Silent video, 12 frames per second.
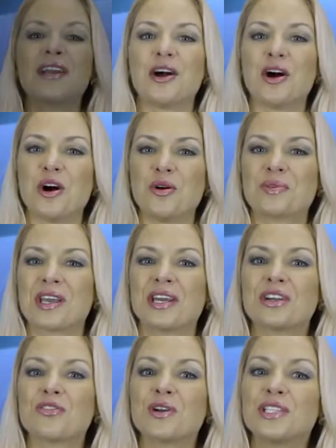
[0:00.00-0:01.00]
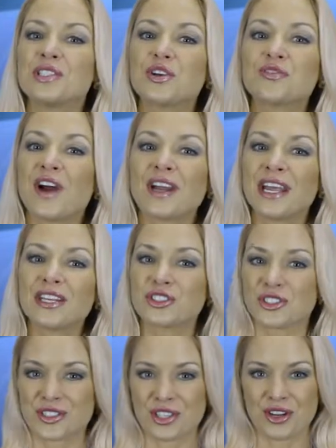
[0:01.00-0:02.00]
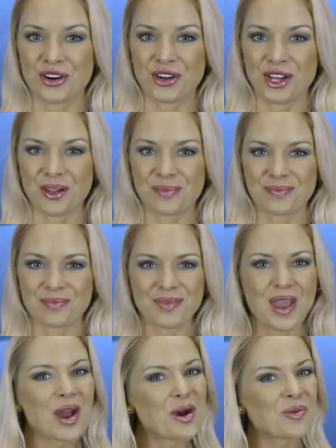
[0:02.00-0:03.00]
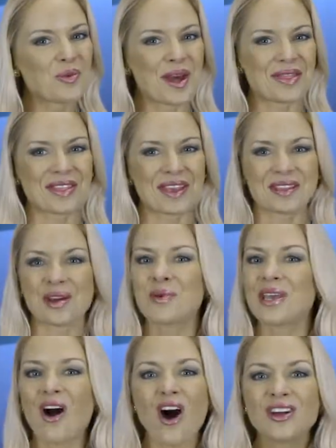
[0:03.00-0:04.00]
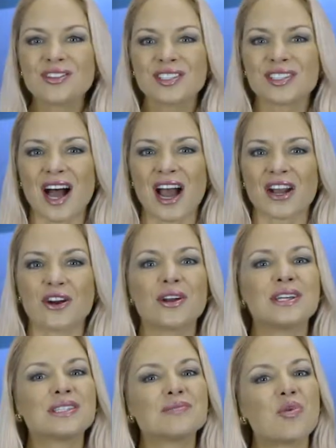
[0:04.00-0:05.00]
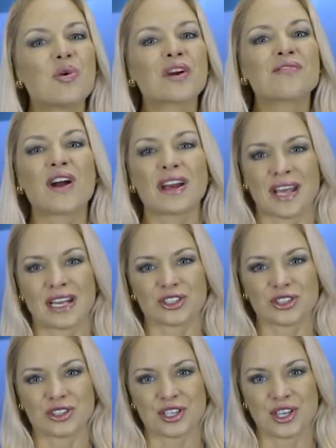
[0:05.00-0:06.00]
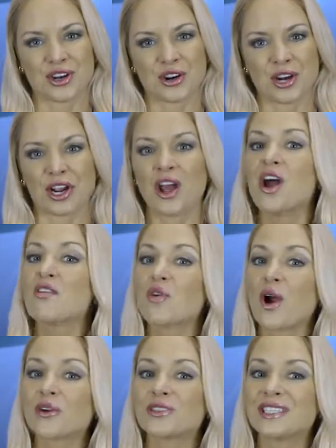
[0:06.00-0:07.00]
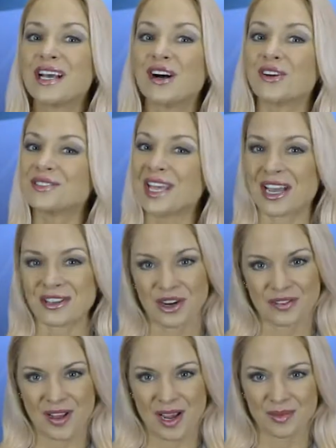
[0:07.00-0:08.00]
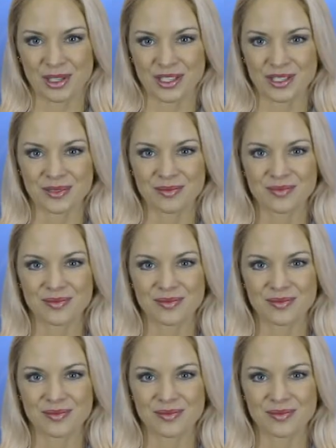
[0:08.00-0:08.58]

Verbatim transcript: a home can increase your financial security. One thing that we all desire is more financial security for ourselves and our families.